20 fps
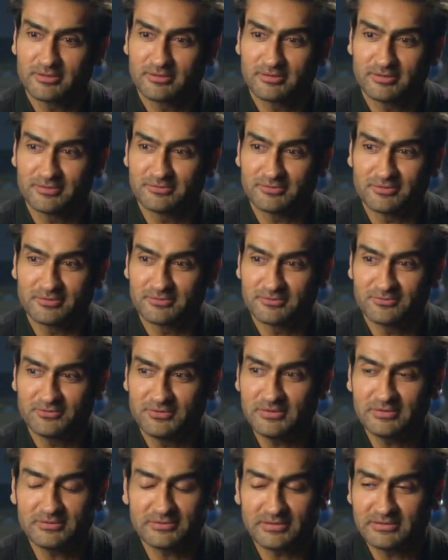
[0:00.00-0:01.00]

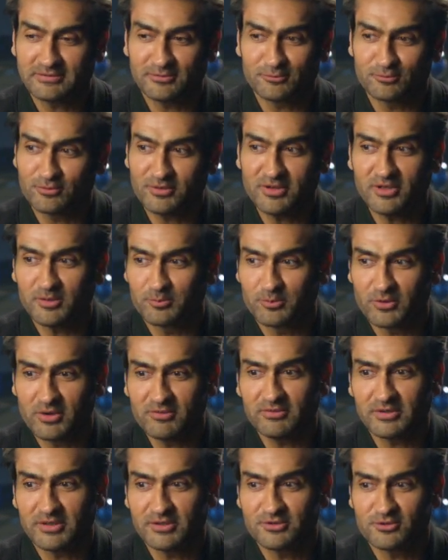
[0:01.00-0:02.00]
It's a real
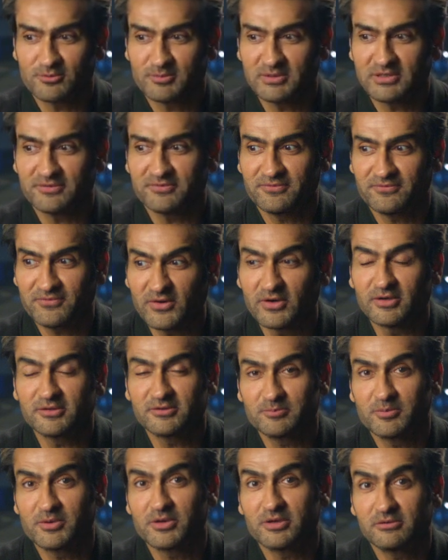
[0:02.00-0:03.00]
privilege to be the
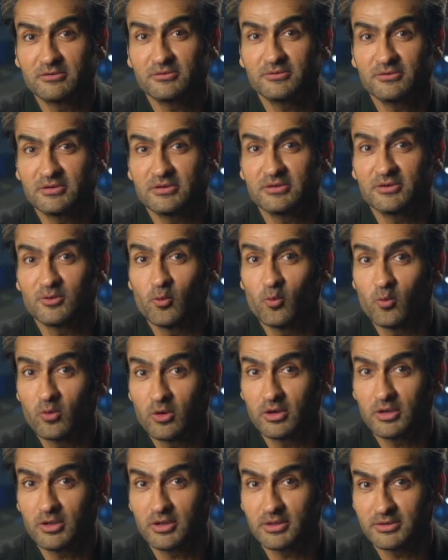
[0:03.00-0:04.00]
first person in the
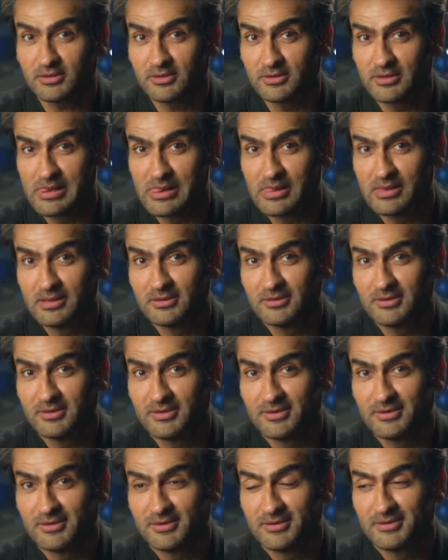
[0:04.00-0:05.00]
world
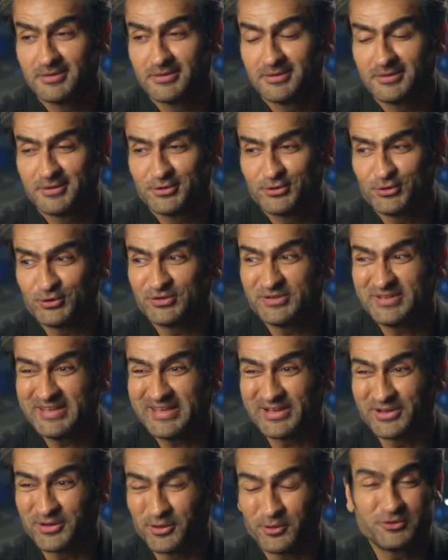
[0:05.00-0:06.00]
to see
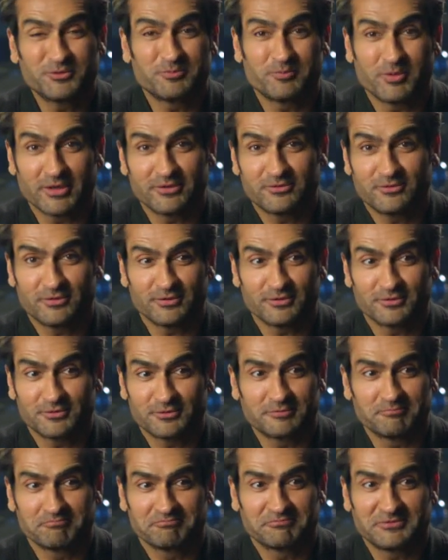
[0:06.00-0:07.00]

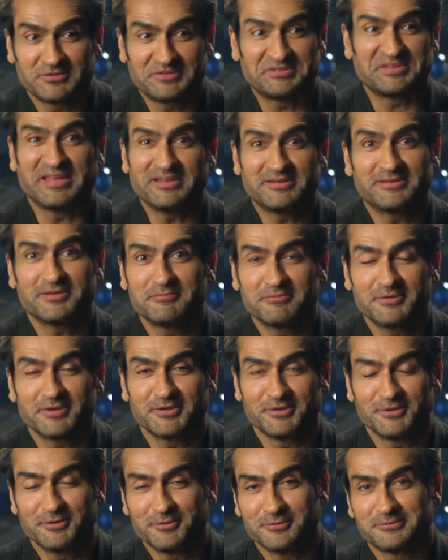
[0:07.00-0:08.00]
Ghostbusters say something
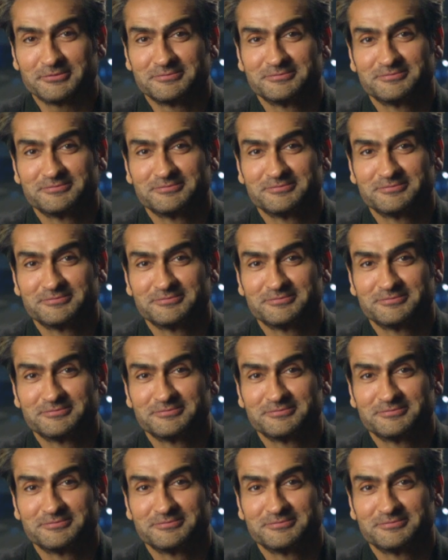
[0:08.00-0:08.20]
new.